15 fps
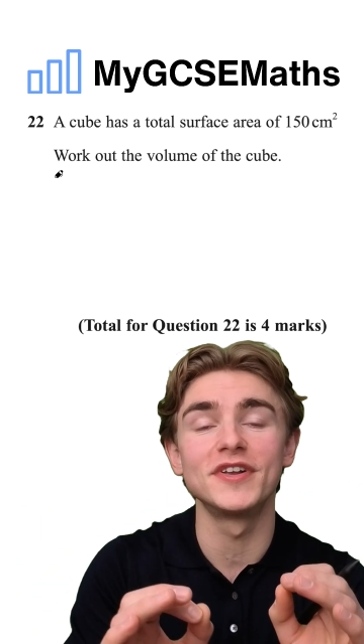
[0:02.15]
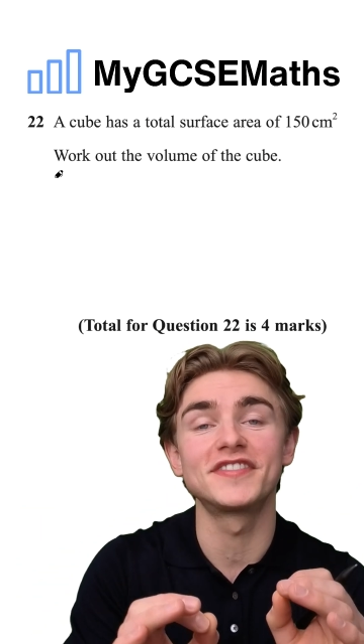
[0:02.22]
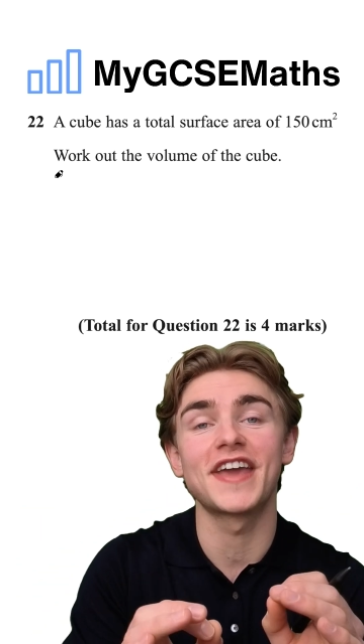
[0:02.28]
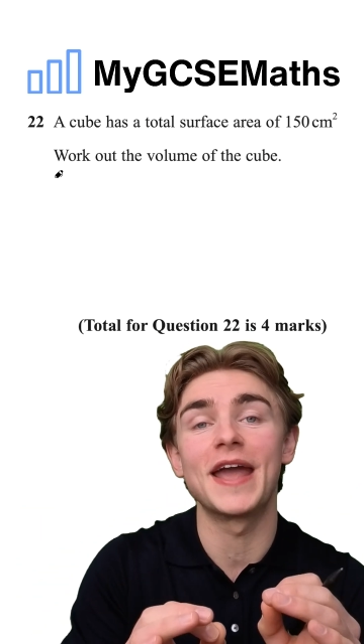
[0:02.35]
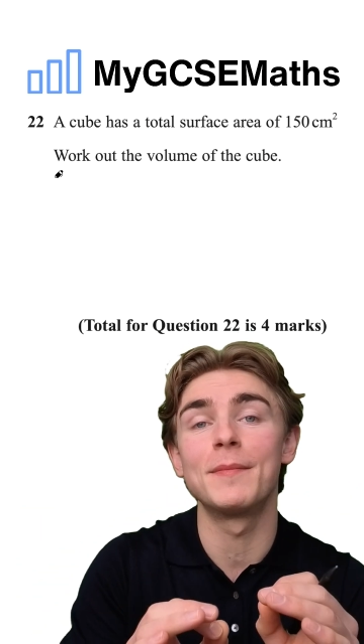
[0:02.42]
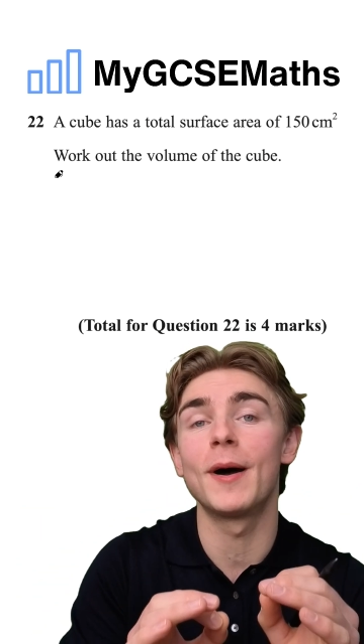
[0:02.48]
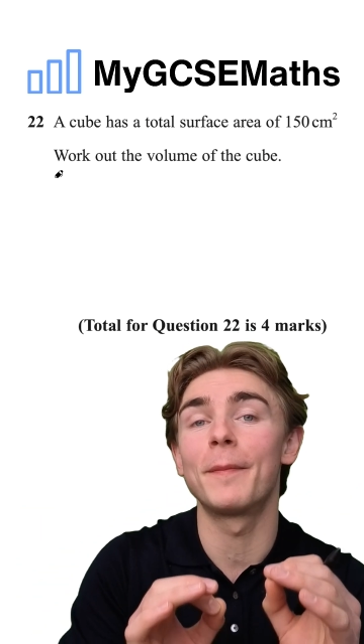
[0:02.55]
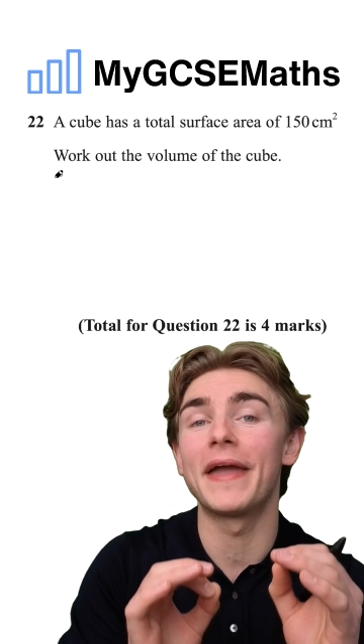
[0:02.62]
which
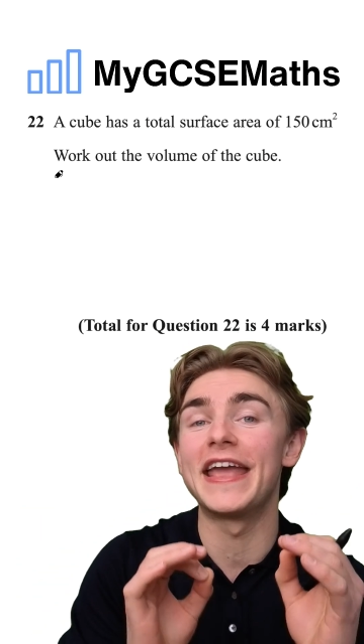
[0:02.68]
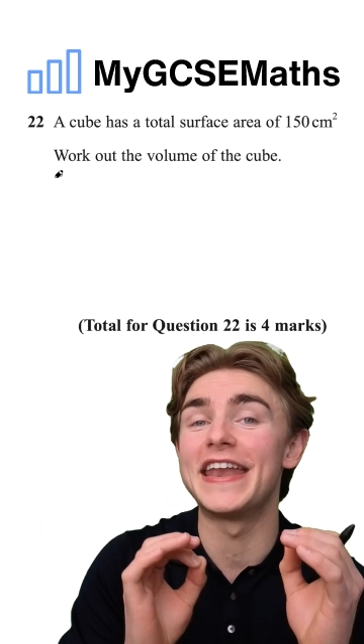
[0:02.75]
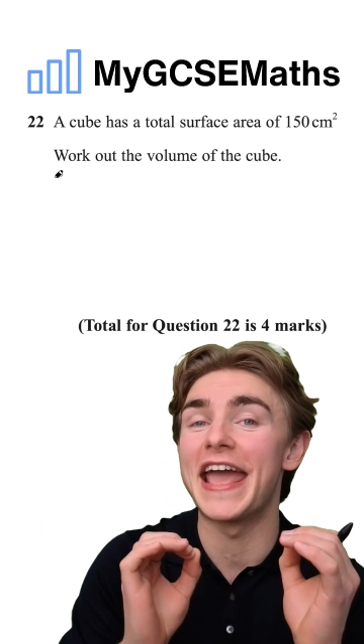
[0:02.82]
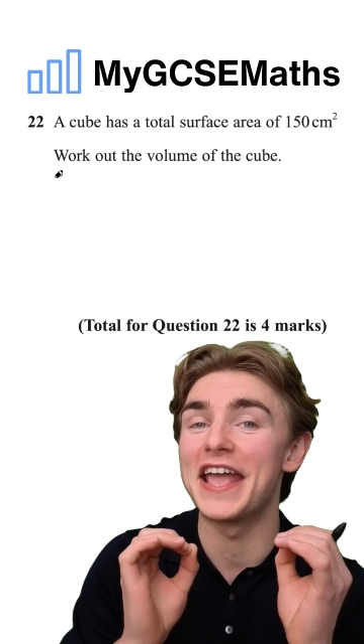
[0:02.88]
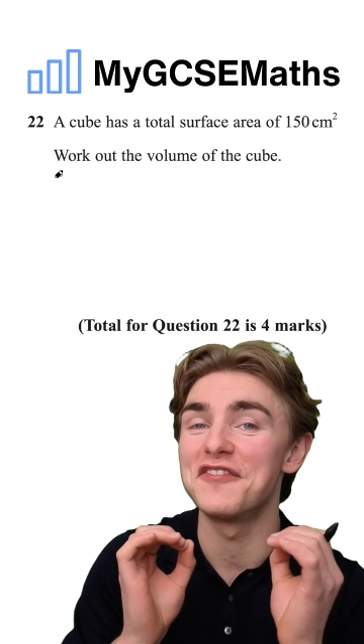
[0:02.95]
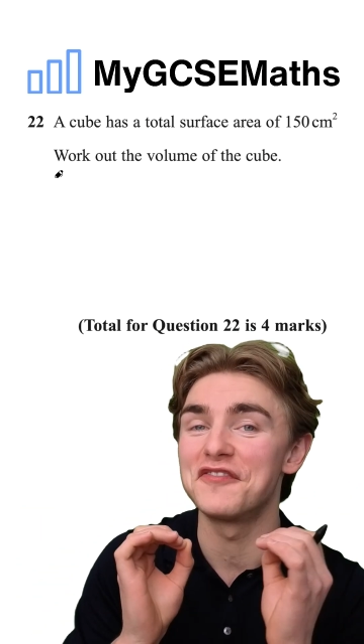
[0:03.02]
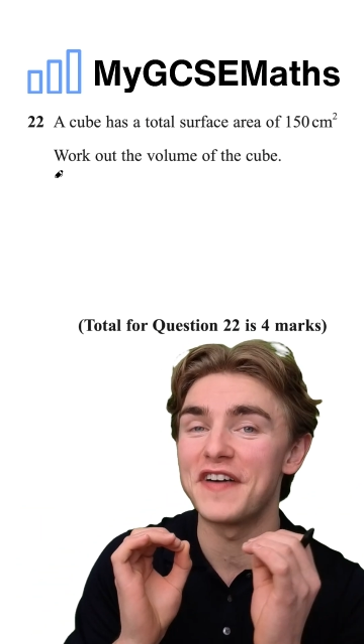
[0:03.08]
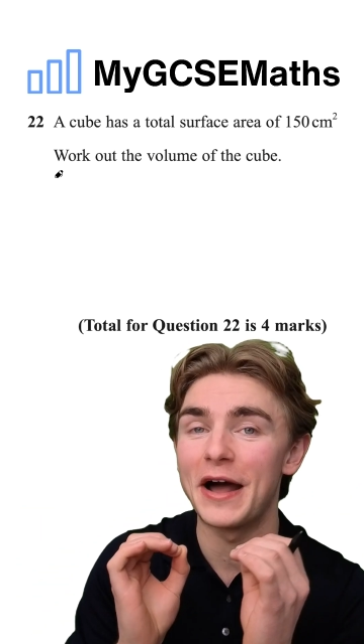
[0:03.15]
came up in
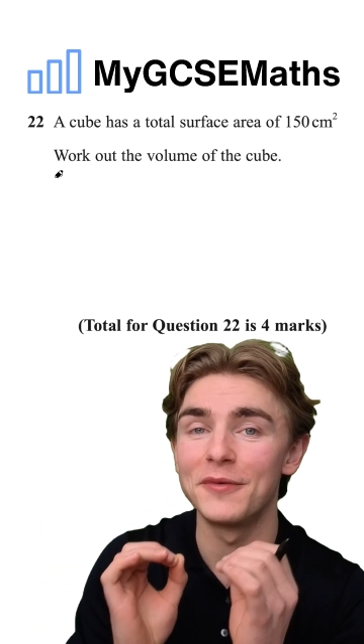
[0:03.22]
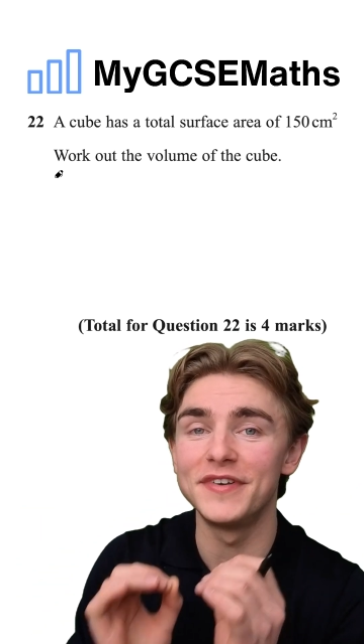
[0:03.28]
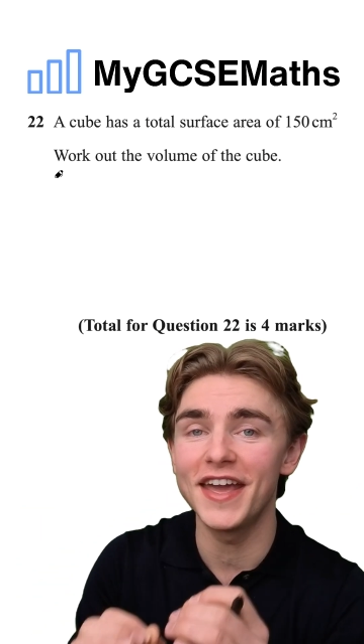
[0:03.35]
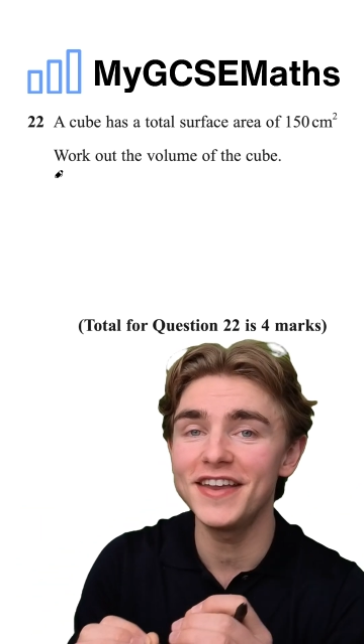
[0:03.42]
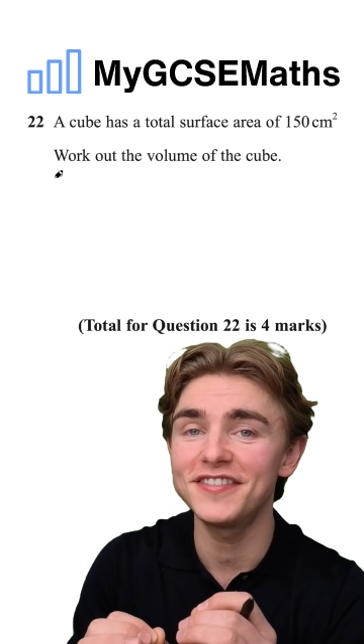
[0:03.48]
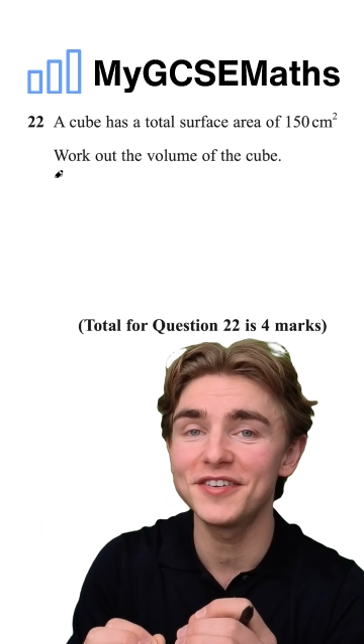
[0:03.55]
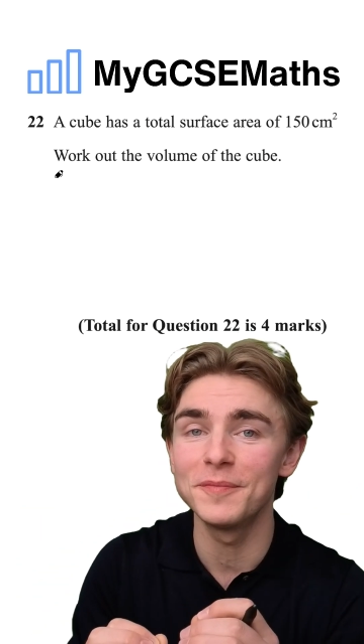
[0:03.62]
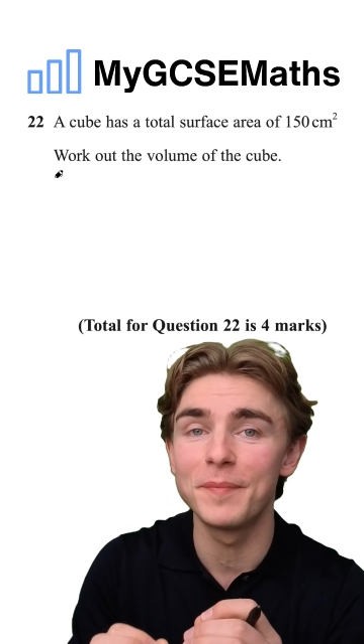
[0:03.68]
a
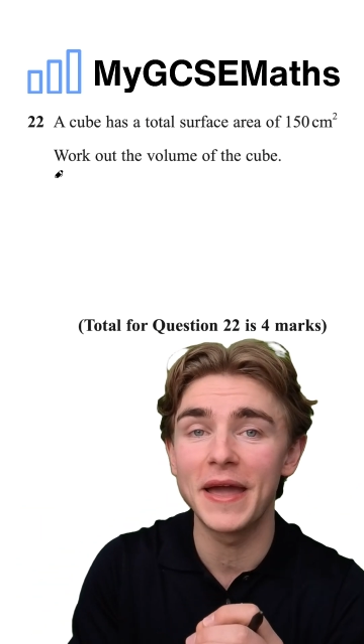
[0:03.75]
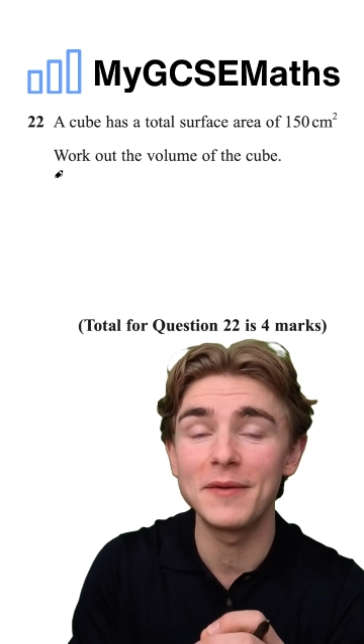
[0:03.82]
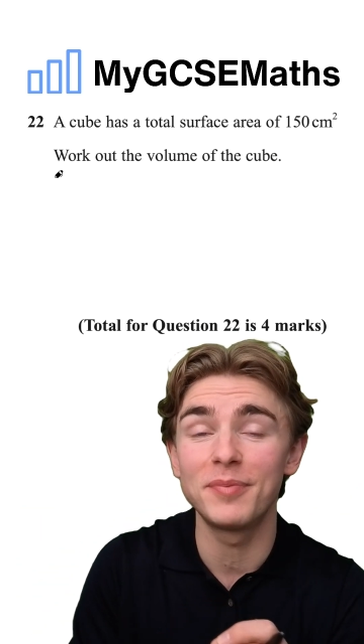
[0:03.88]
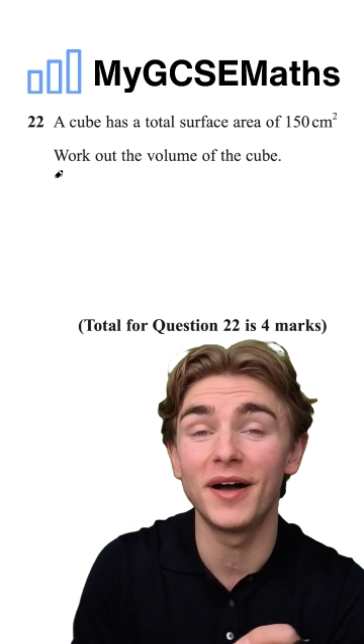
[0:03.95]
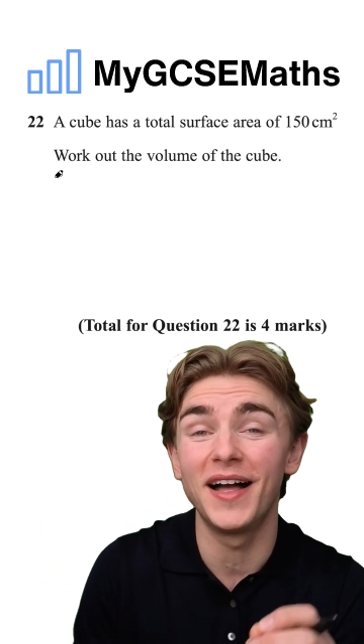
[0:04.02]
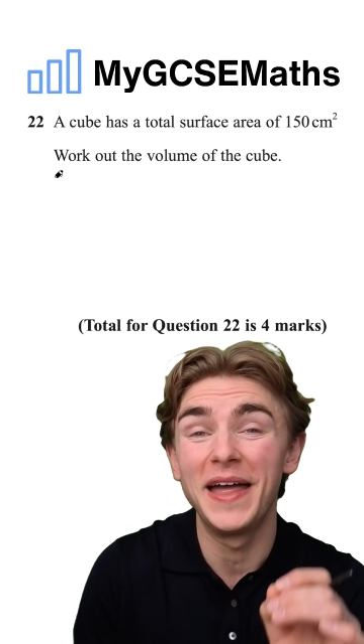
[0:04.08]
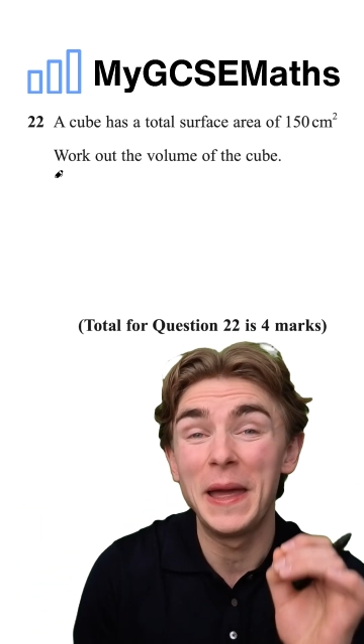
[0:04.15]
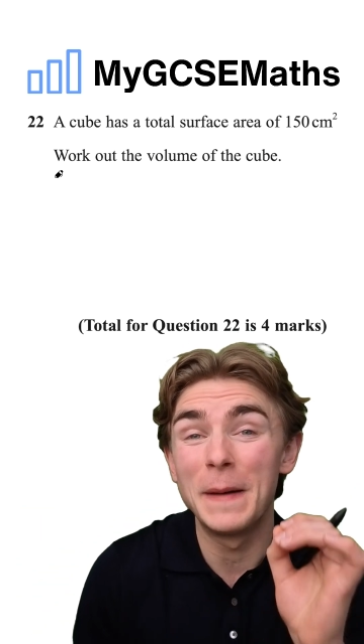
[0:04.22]
foundation
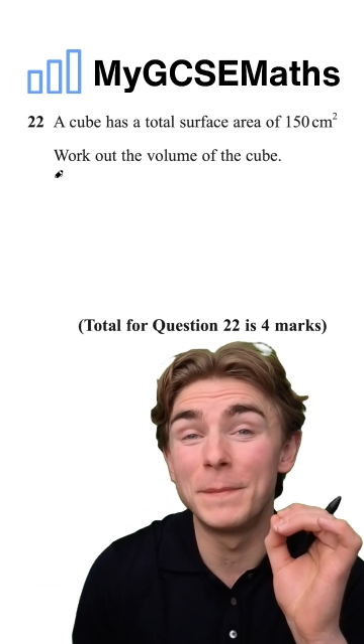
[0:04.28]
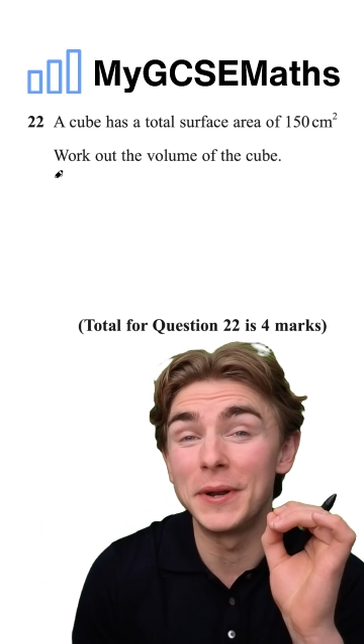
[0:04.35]
paper,